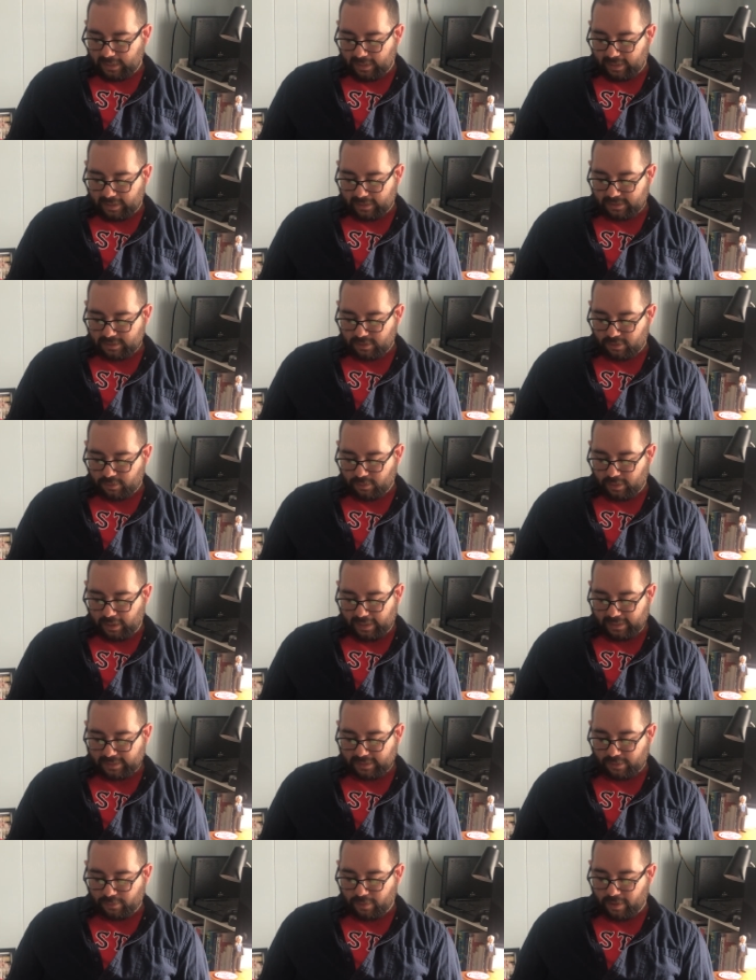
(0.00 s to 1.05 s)
I
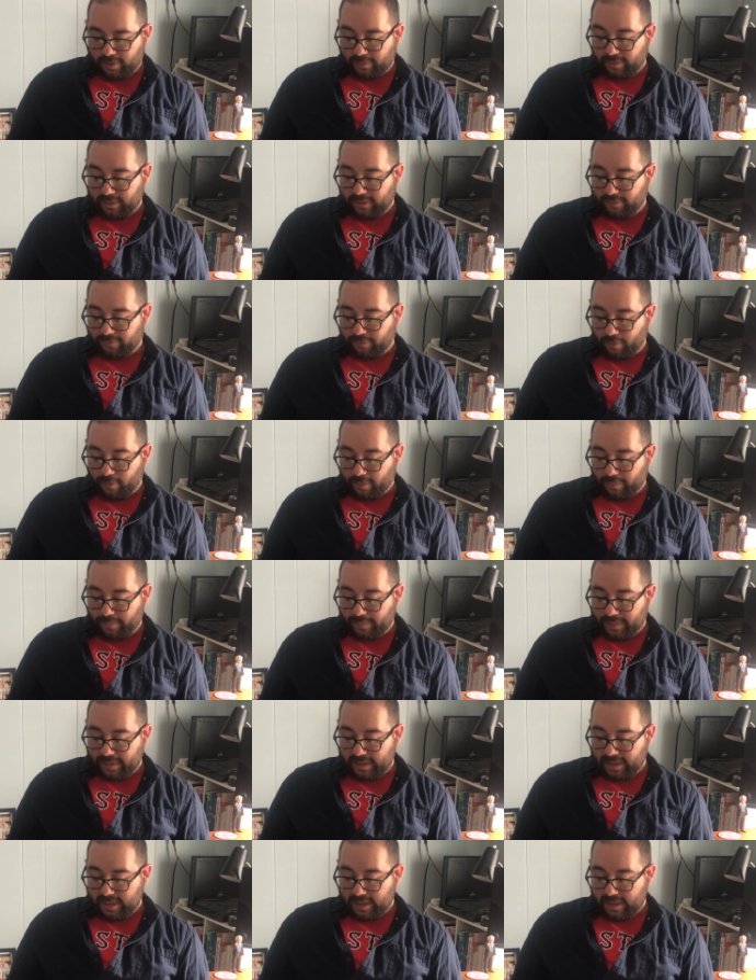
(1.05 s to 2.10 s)
didn't want to read
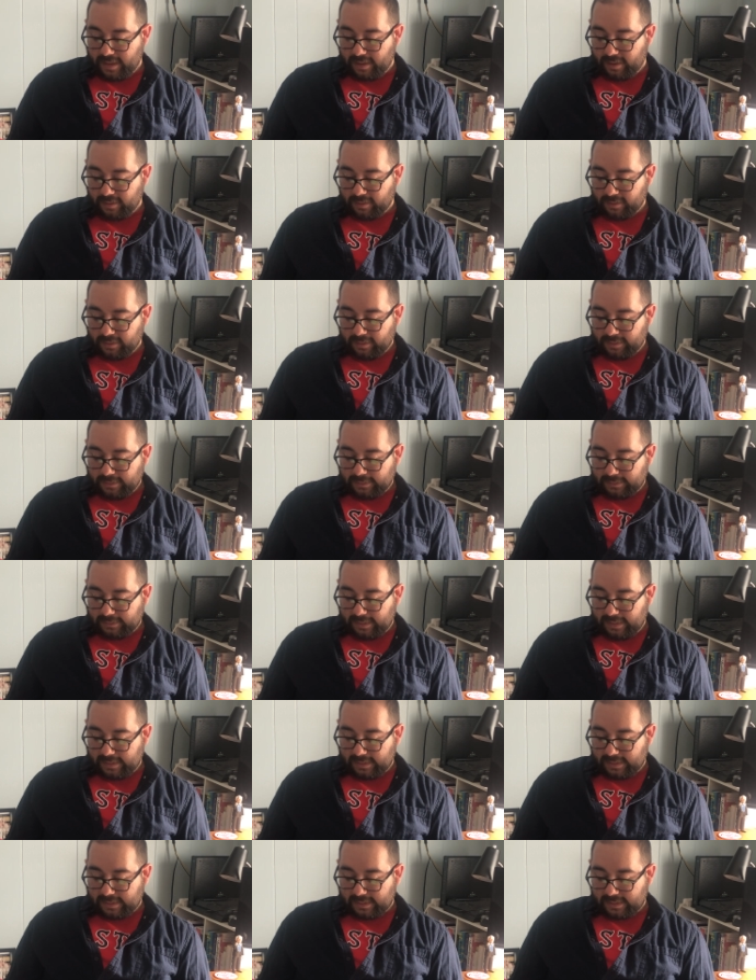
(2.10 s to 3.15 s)
4B.
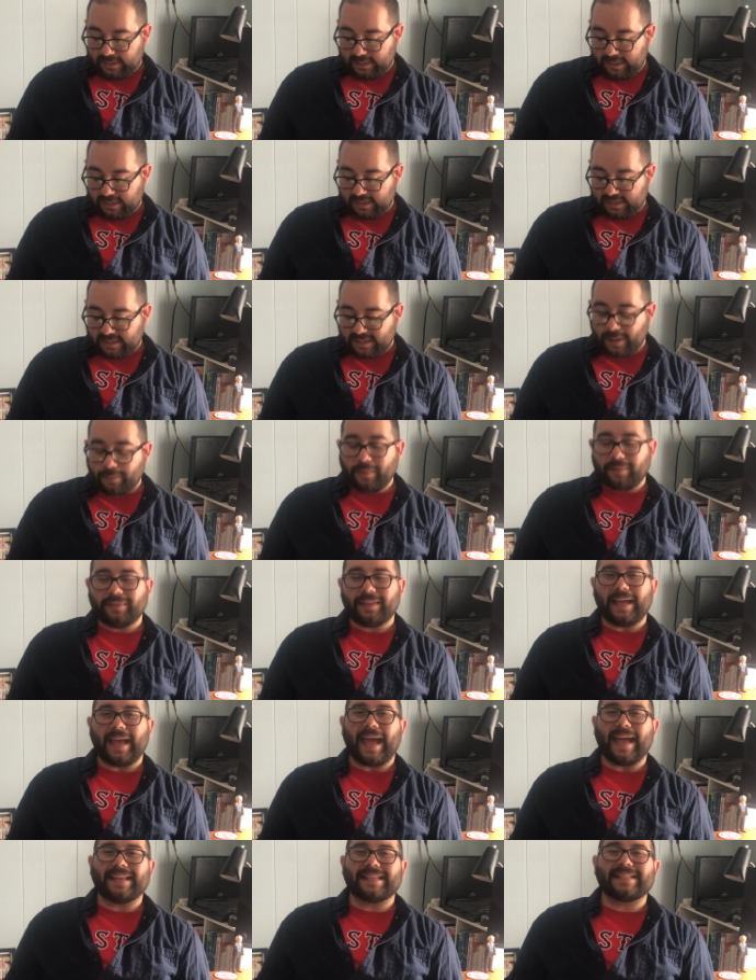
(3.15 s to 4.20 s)
Let's see. Some of
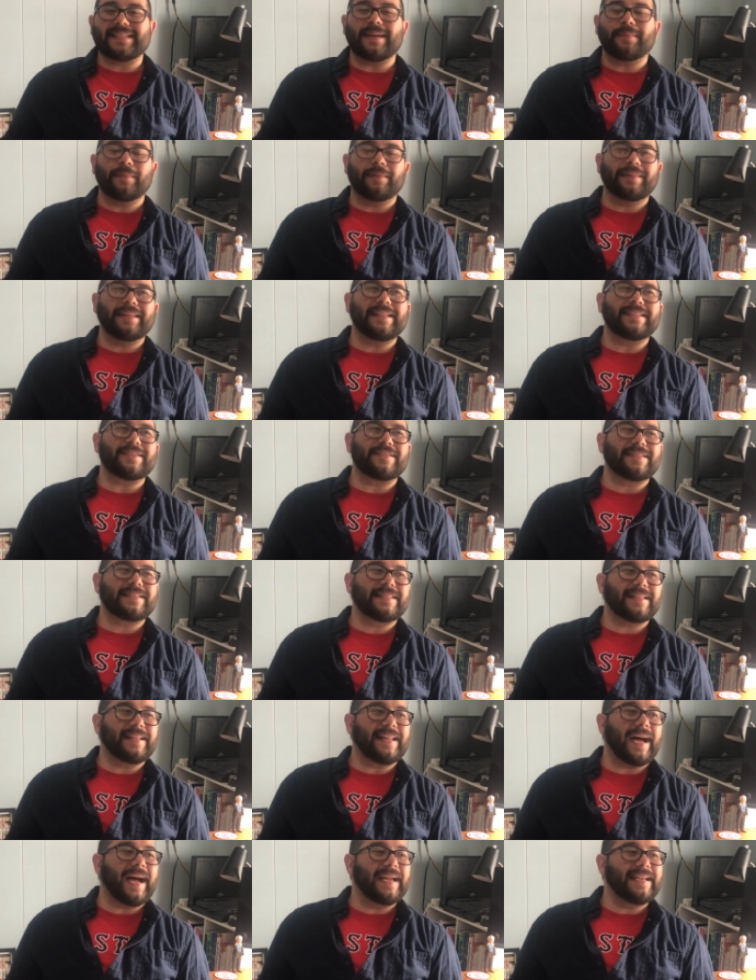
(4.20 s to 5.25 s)
these are
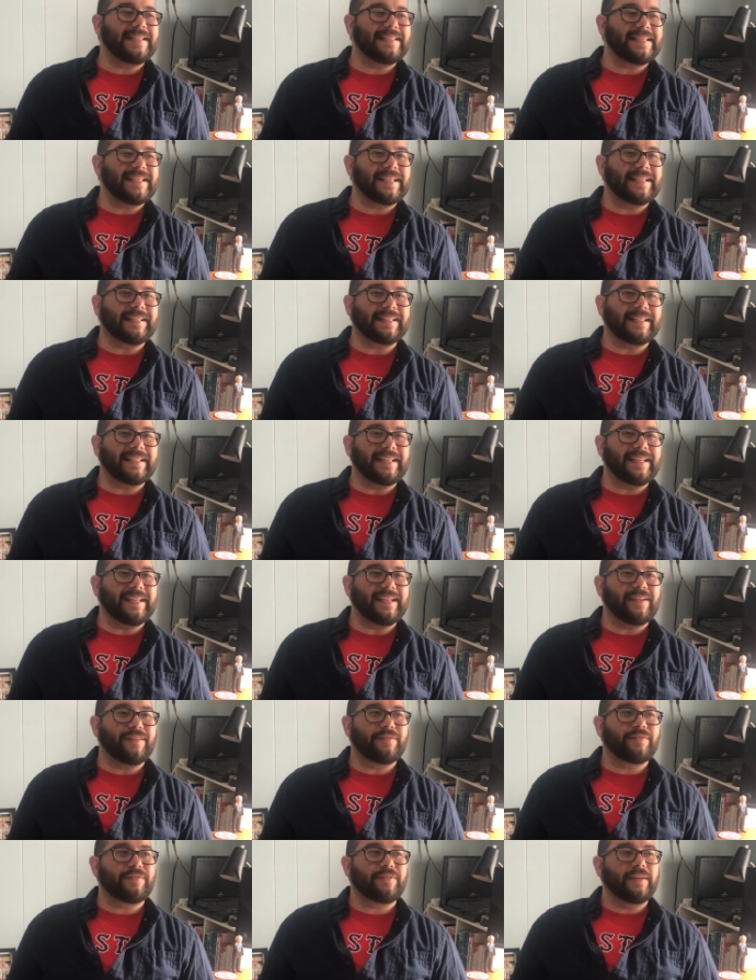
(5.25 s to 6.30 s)
still, I did
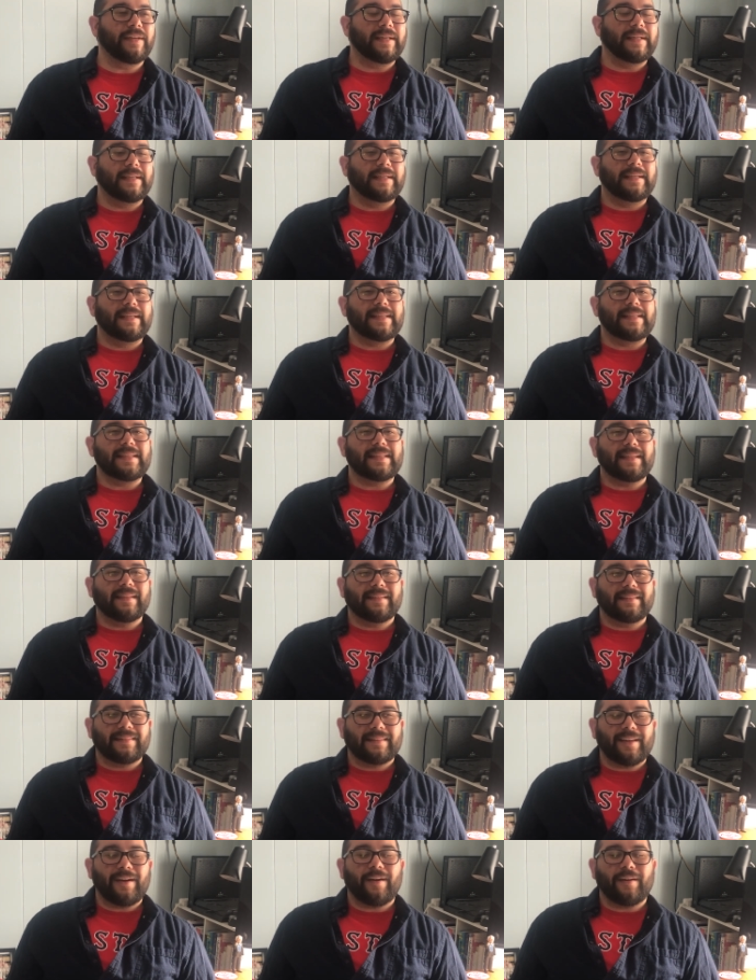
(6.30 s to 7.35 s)
leave
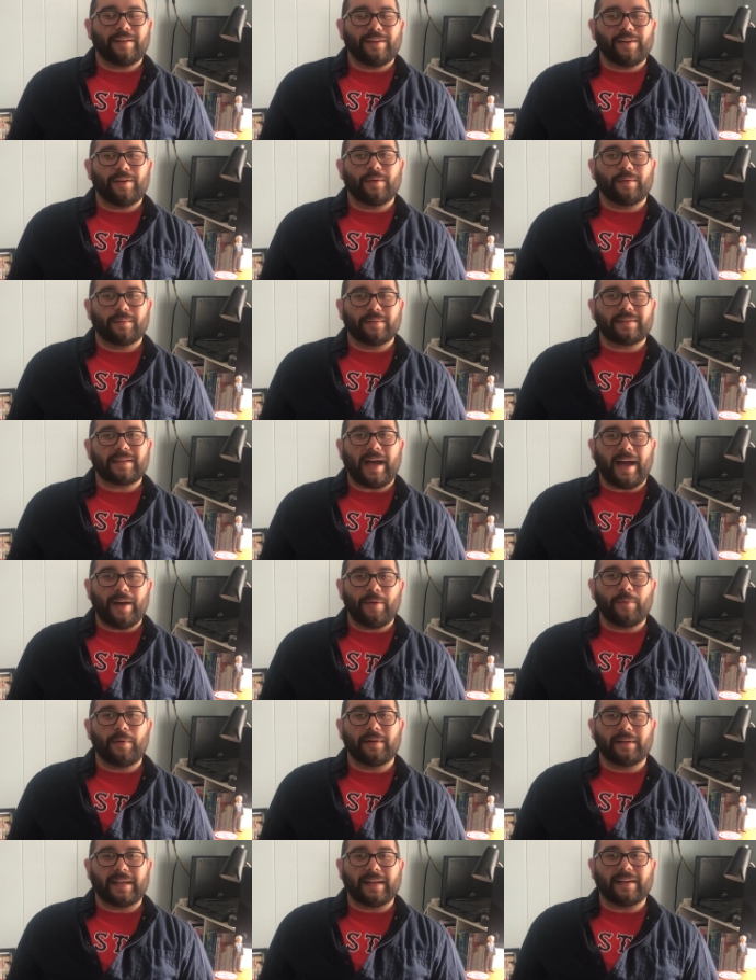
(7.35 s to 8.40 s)
there. I
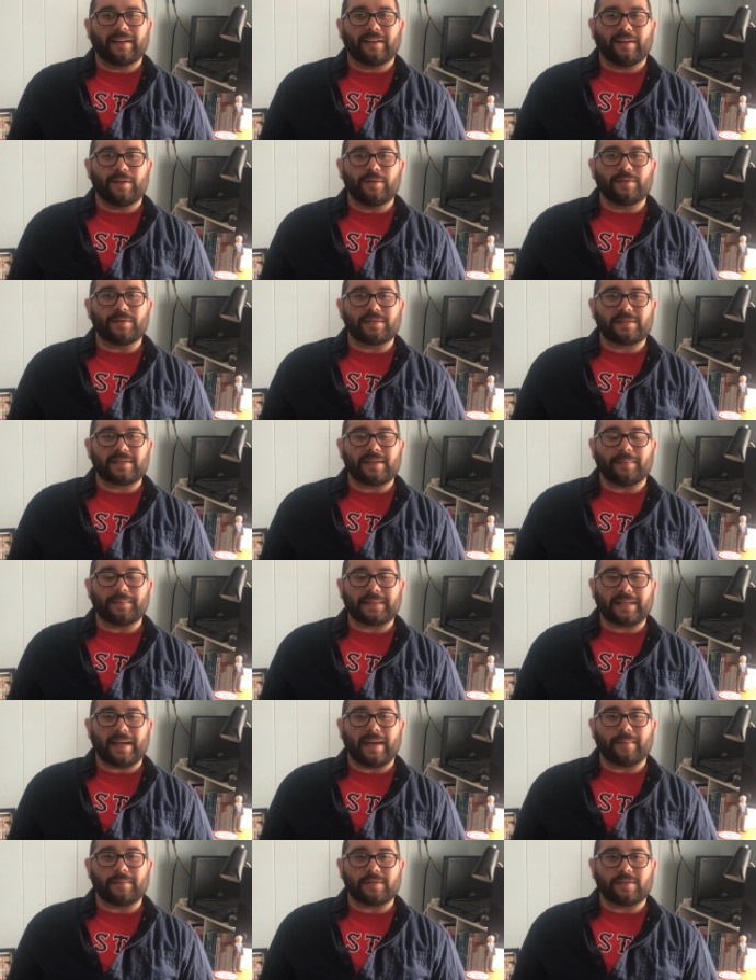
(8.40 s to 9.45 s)
will get accused
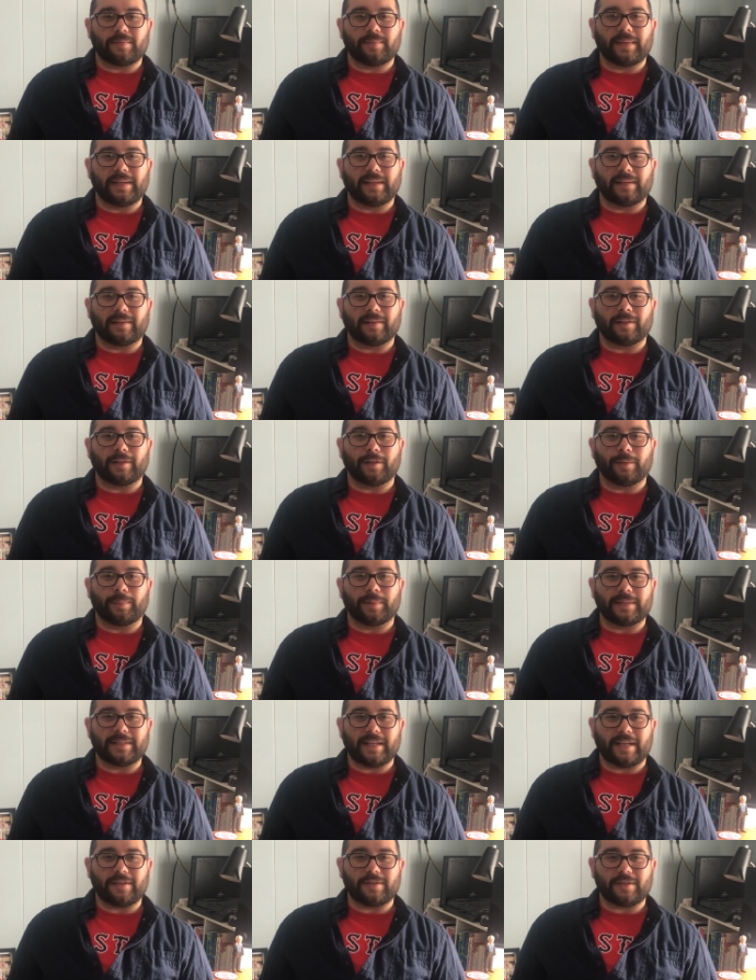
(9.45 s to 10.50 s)
sometimes of being a little
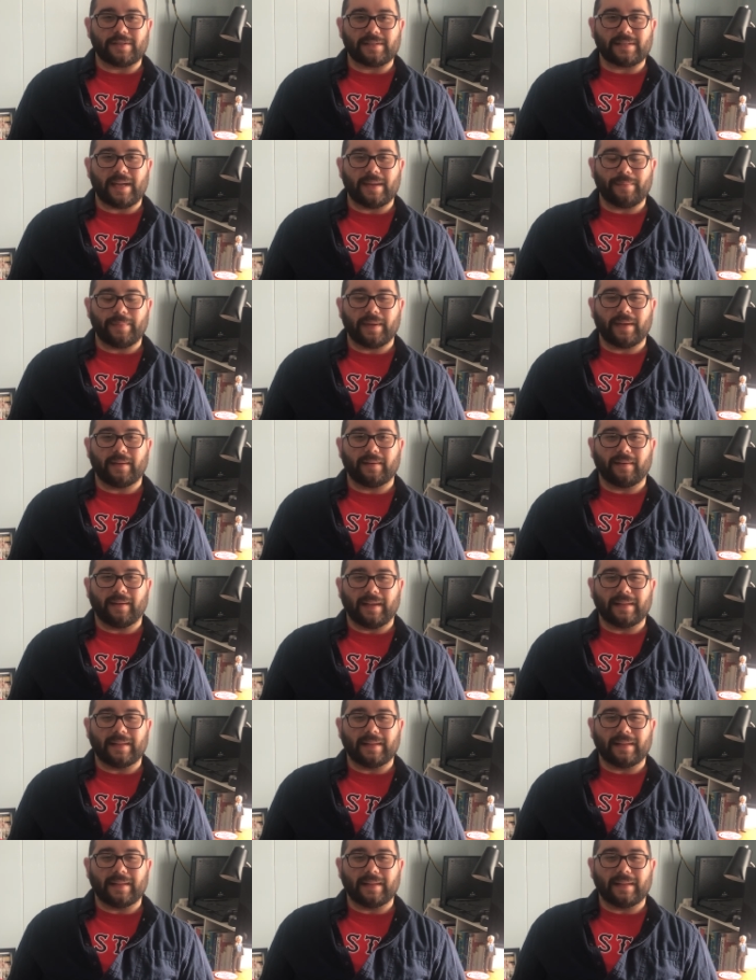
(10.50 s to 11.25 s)
pretentious, I bet.